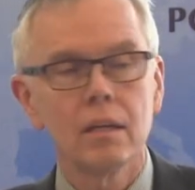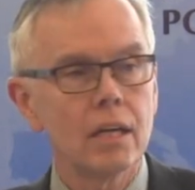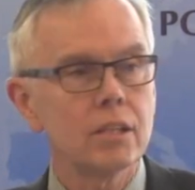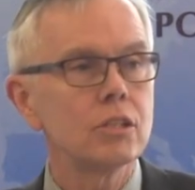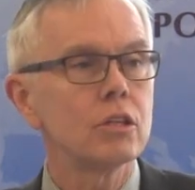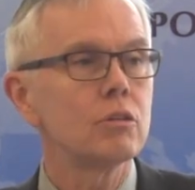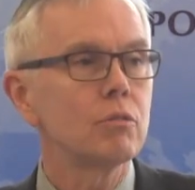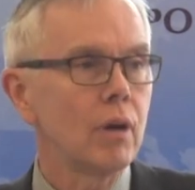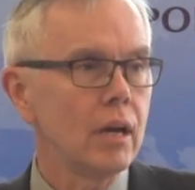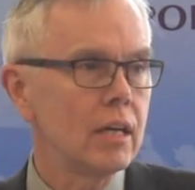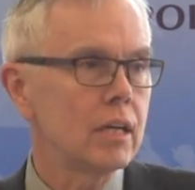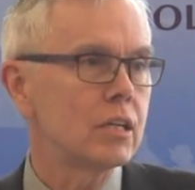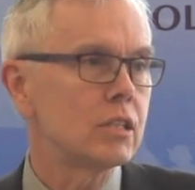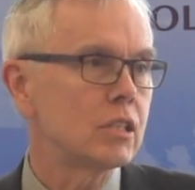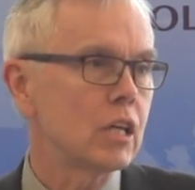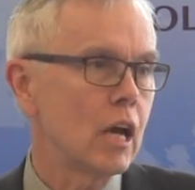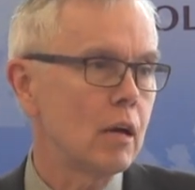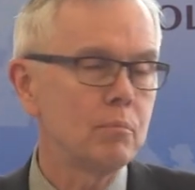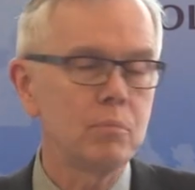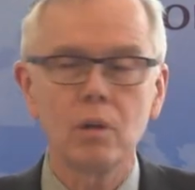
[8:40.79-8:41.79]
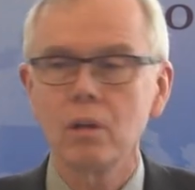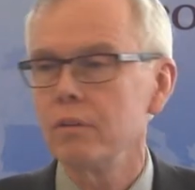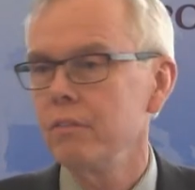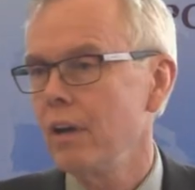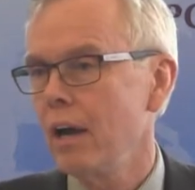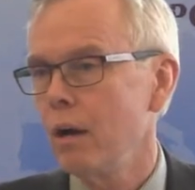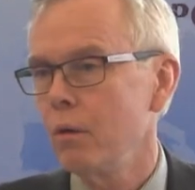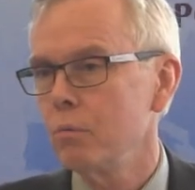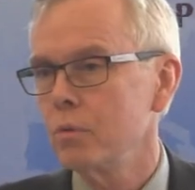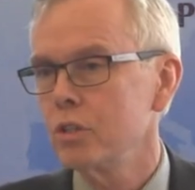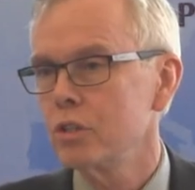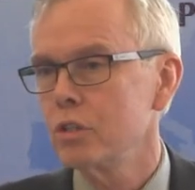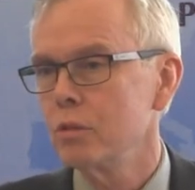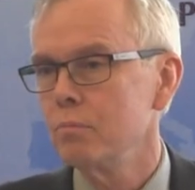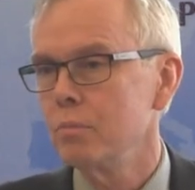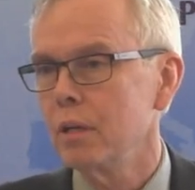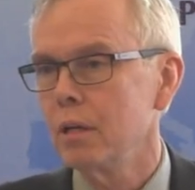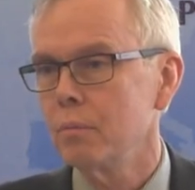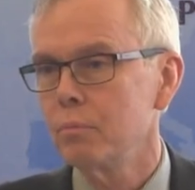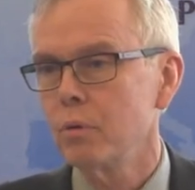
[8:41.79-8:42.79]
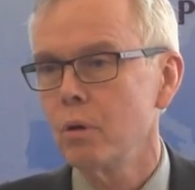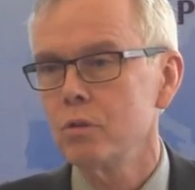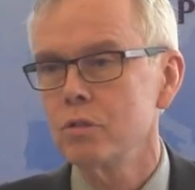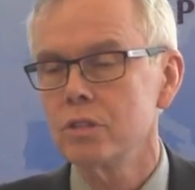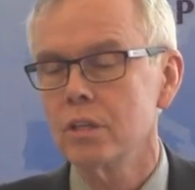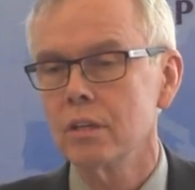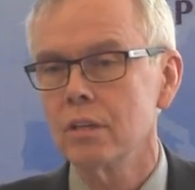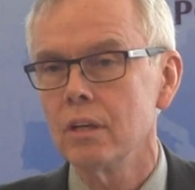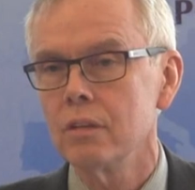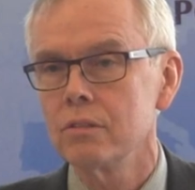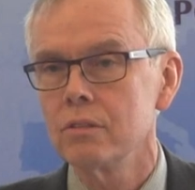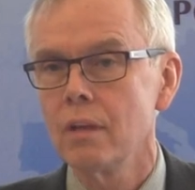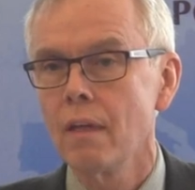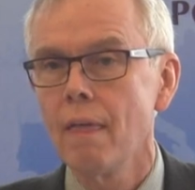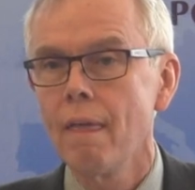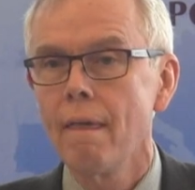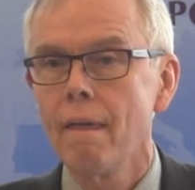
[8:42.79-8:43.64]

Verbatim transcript: That's a great example of how we should be approaching this.